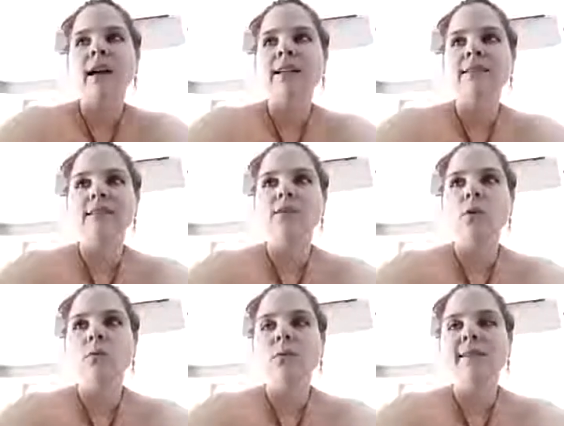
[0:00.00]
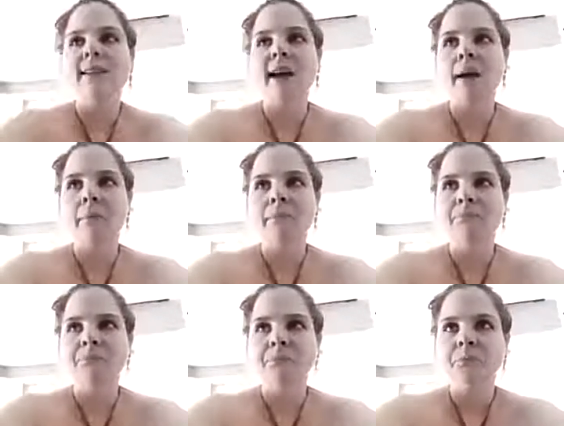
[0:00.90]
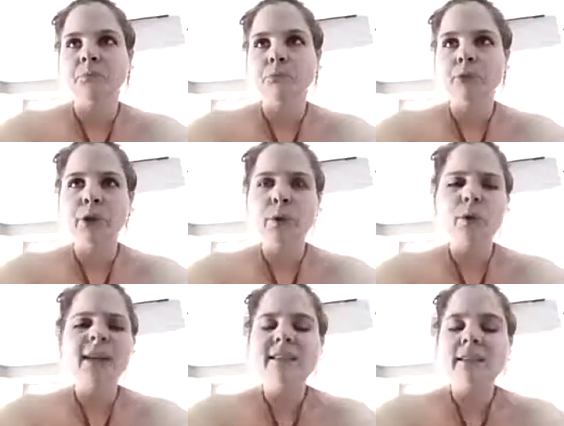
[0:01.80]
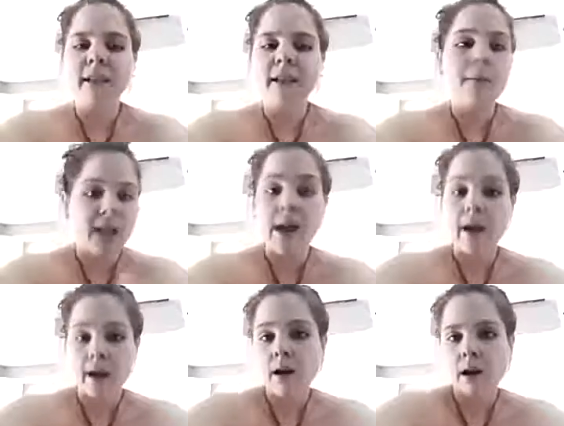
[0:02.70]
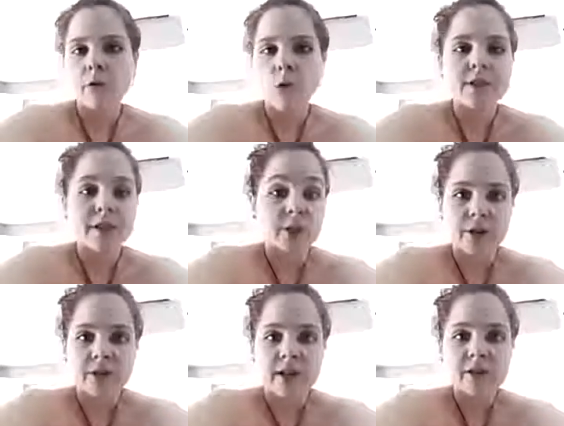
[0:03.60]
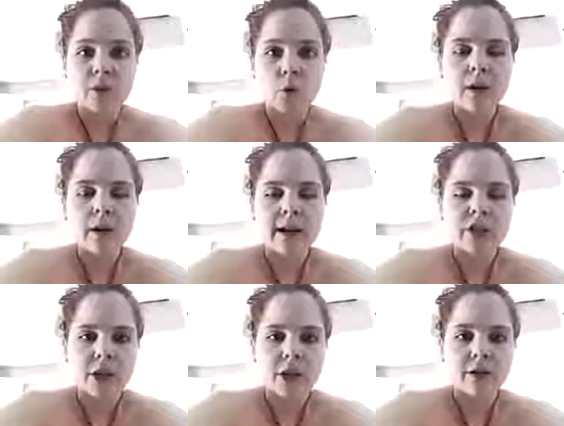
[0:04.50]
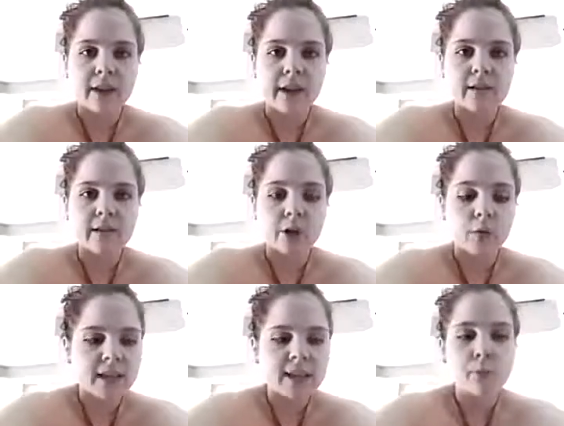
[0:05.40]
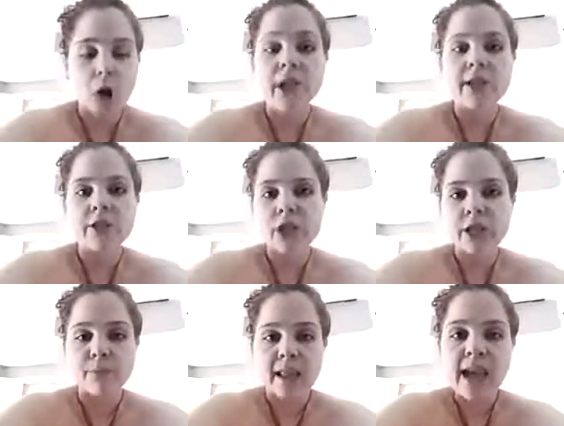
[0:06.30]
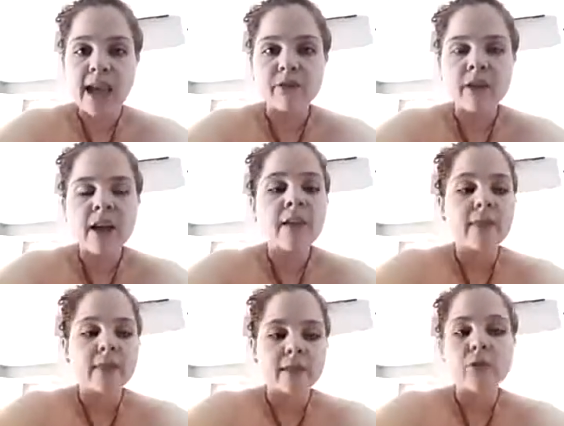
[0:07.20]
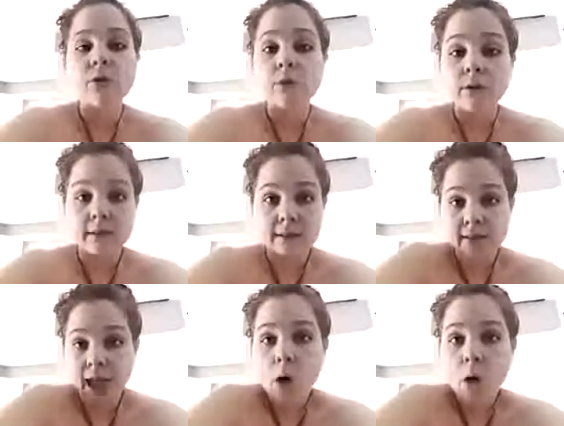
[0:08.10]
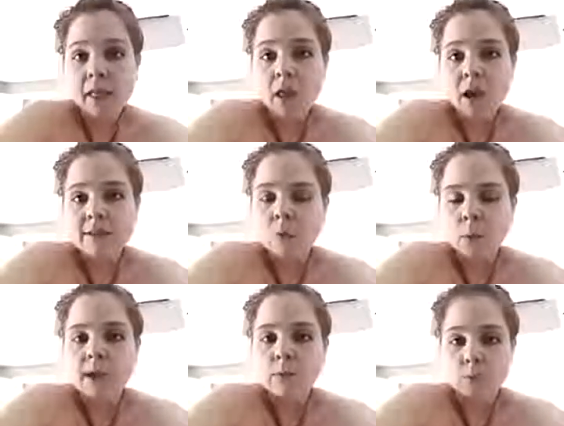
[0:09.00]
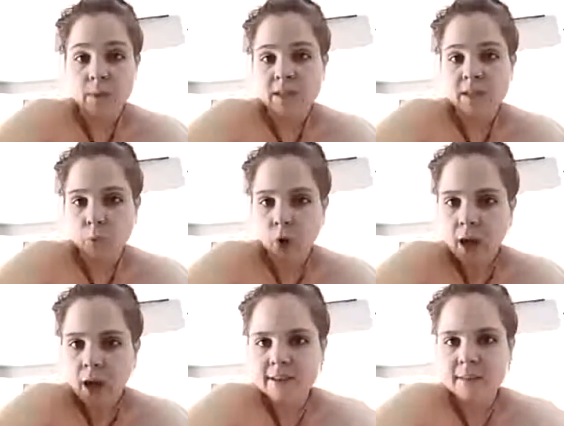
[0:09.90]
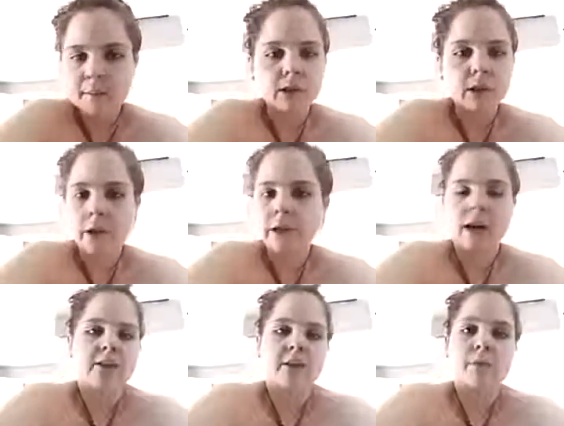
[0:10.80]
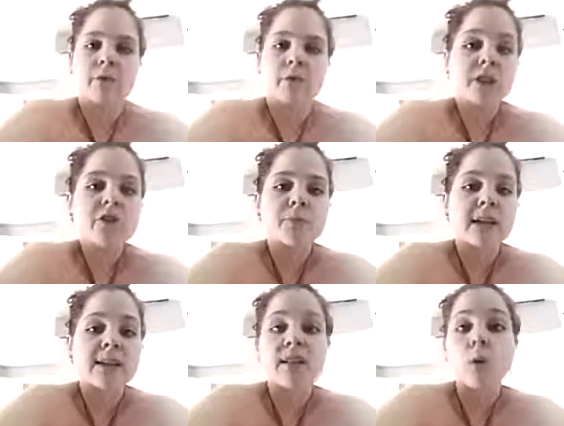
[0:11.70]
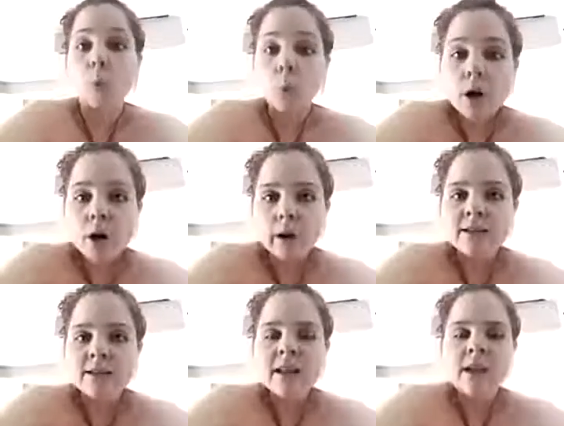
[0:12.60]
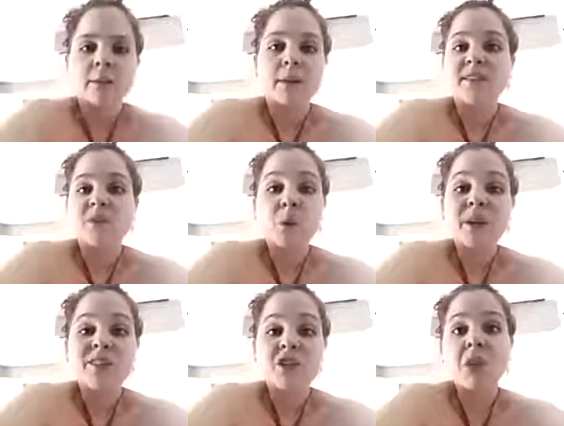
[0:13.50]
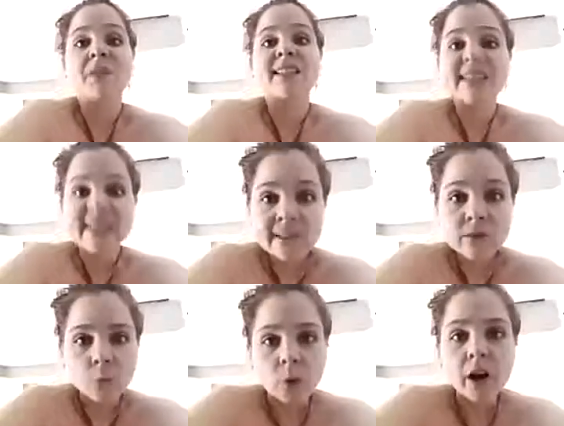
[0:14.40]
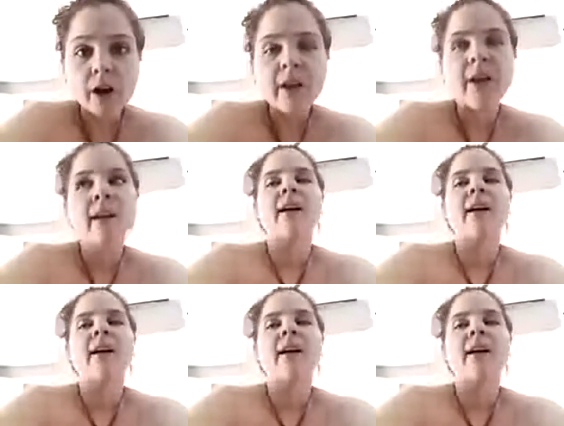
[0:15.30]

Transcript: And so it was, not like, of course I share that story. I share that, these products changed my life, that this is how I lost the weight, was with these products. I've been a loyal customer for years because they worked, because going to the gym didn't work,